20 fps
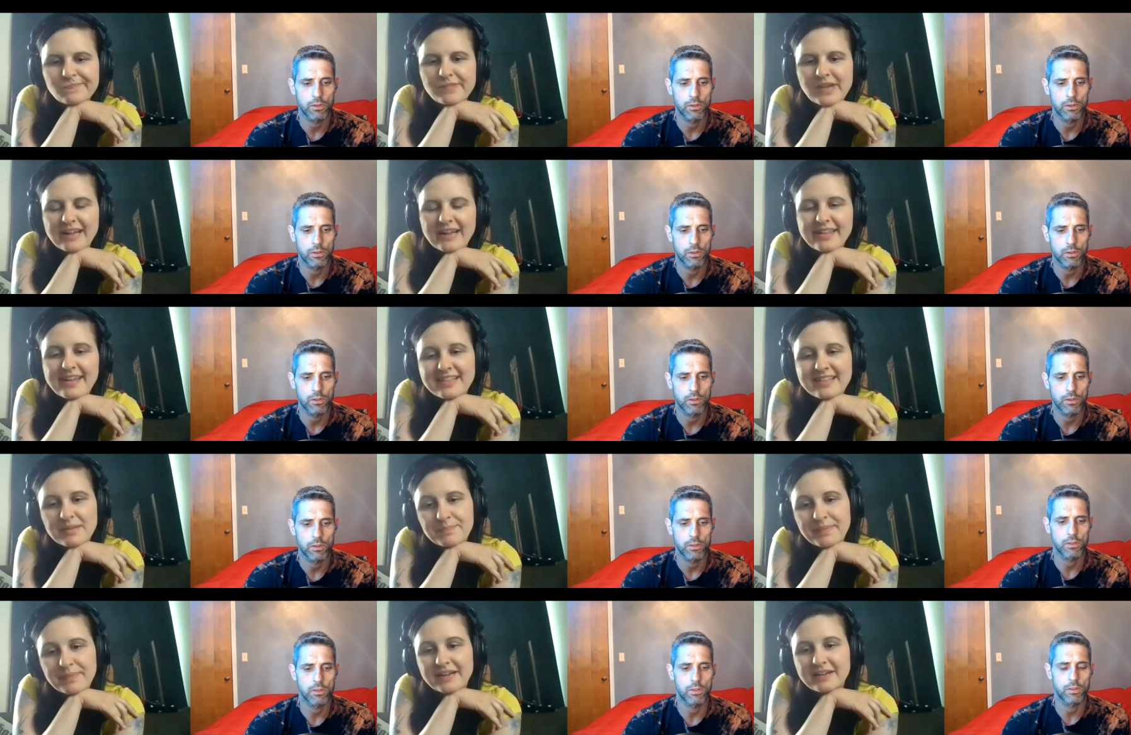Speaker 1: i liked
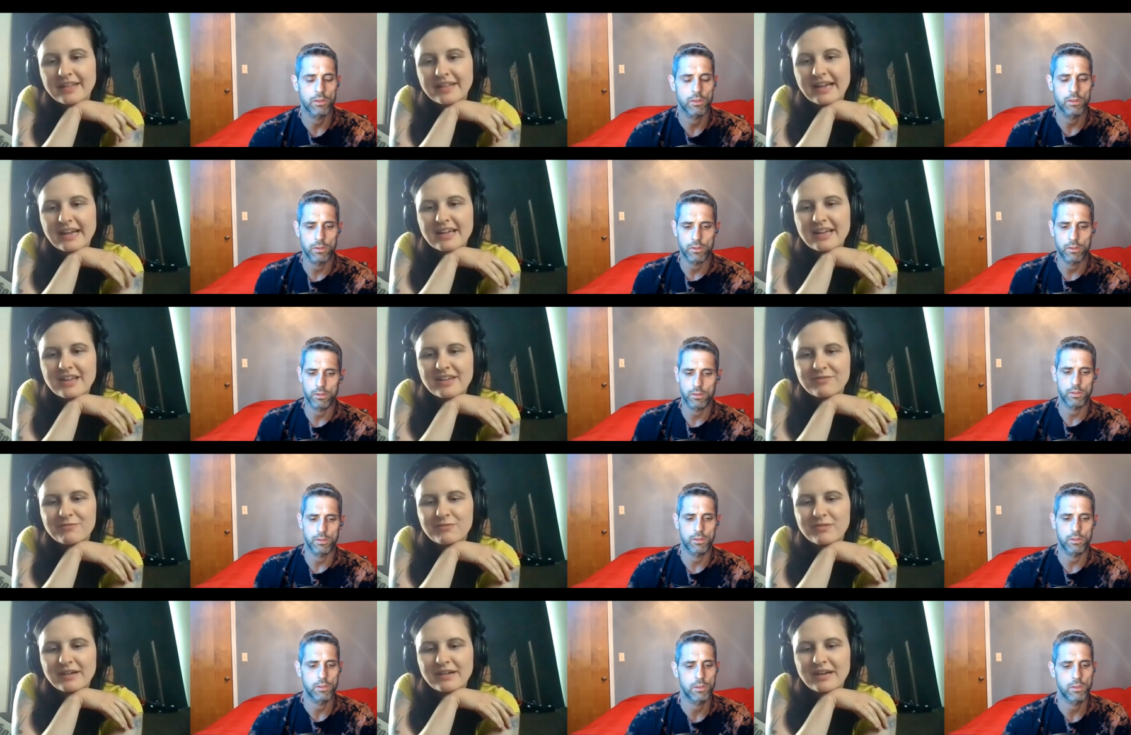it better like i
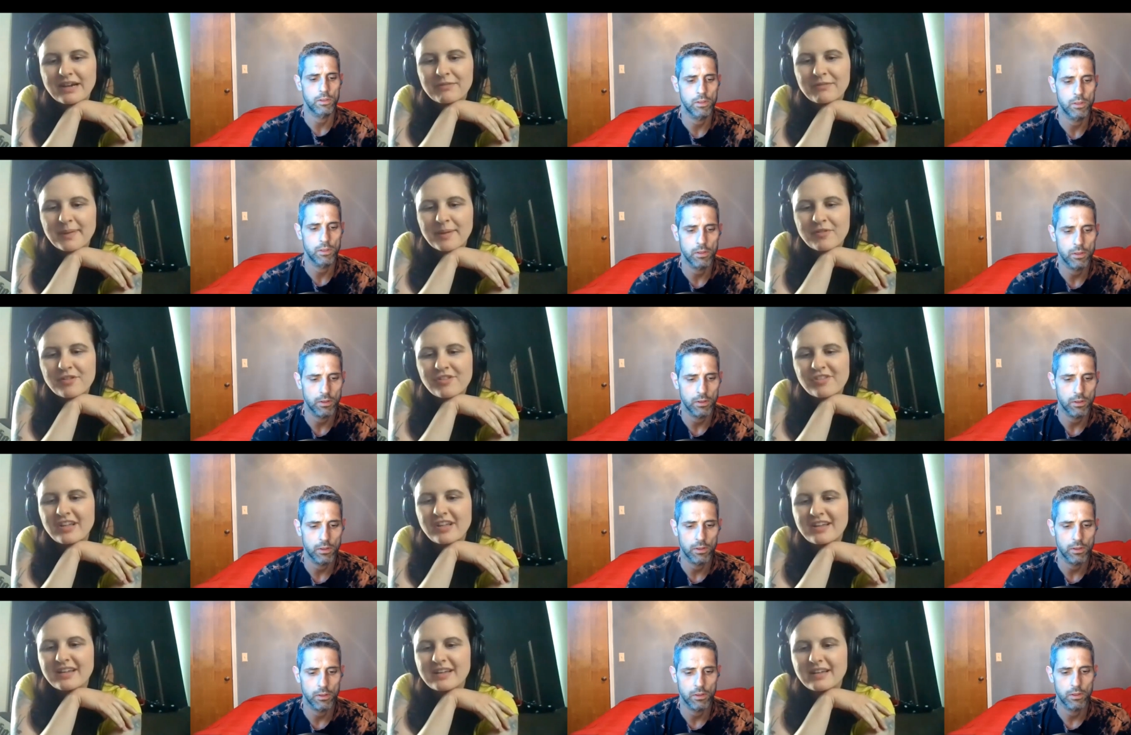i remember
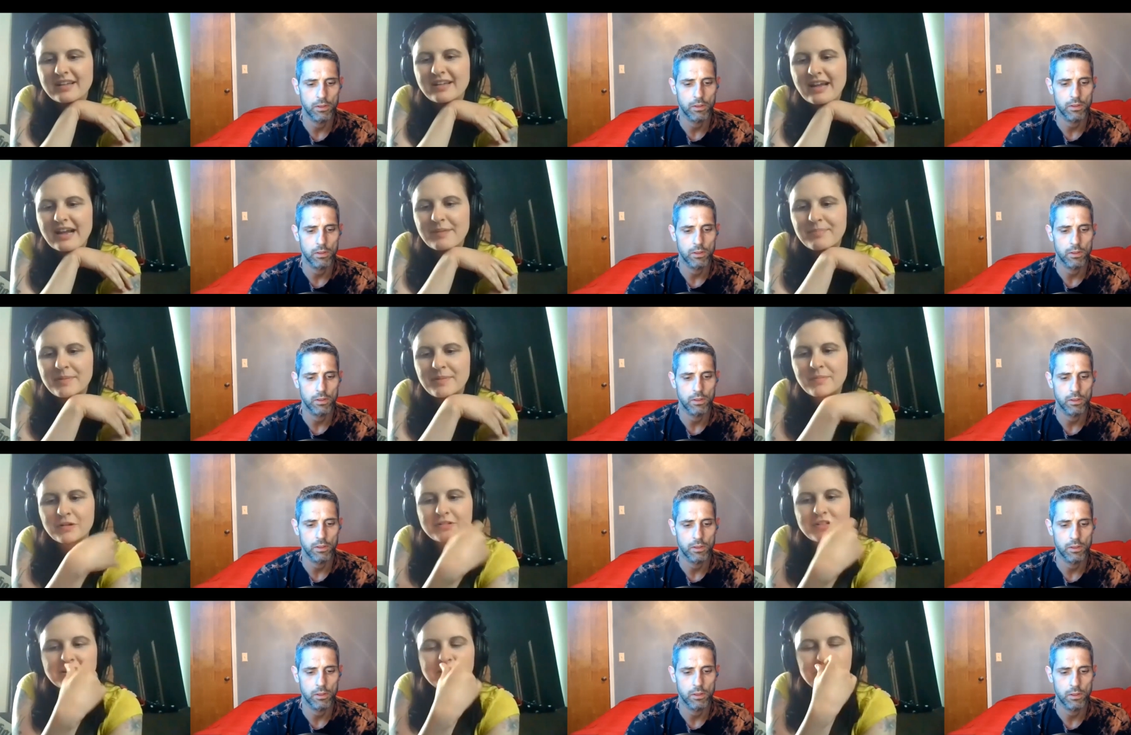seeing happy
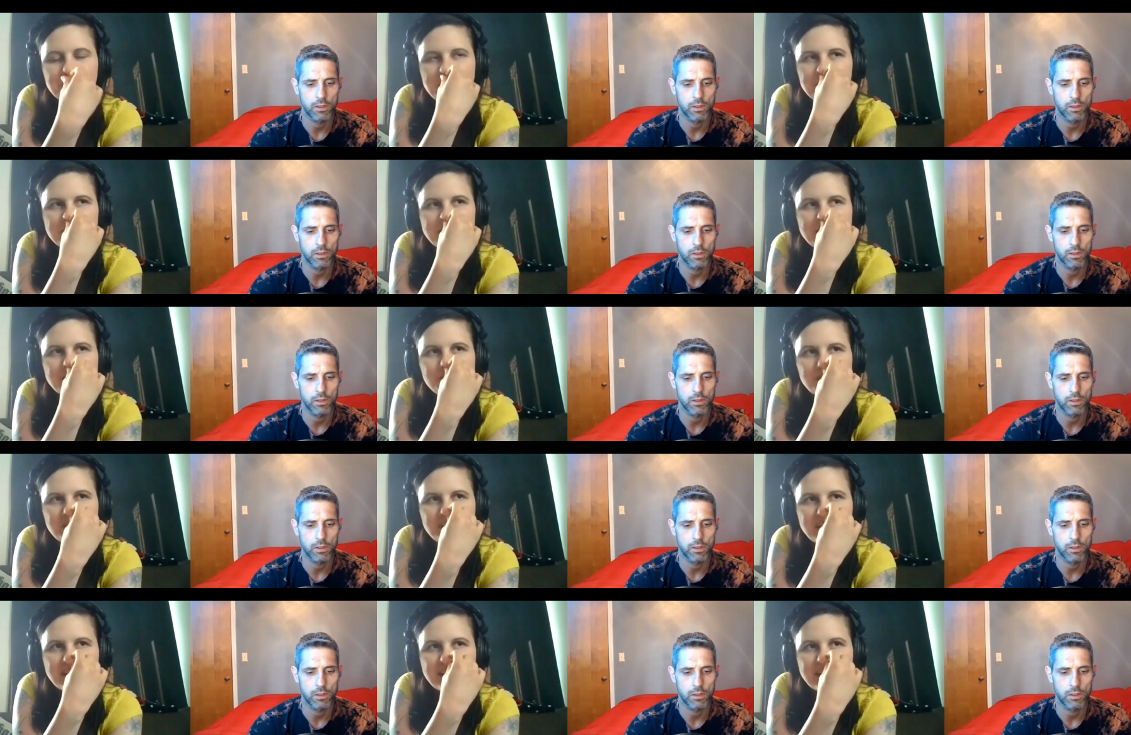birthday to me when i was
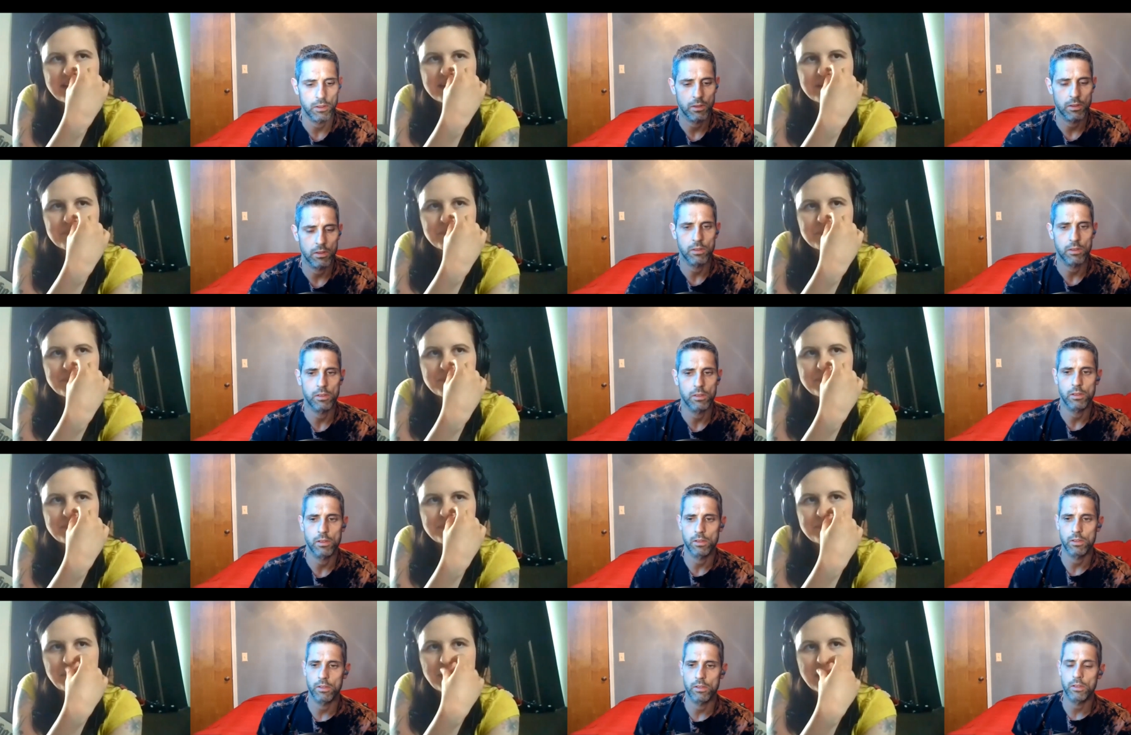a kid and
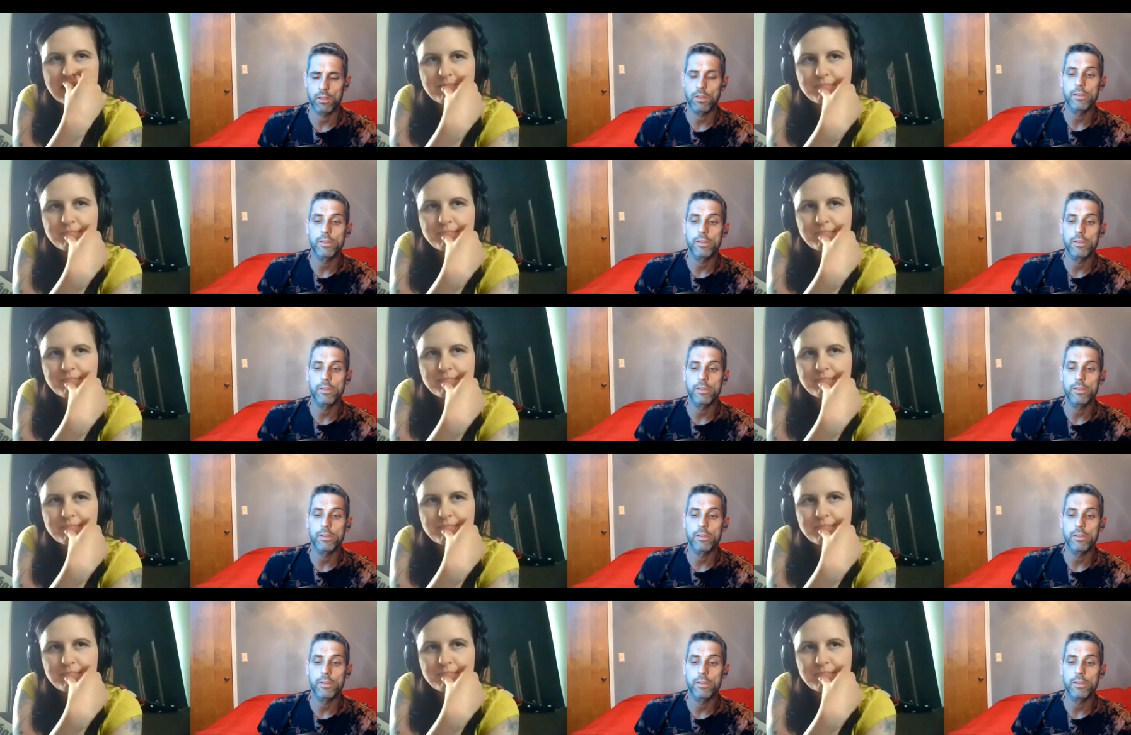being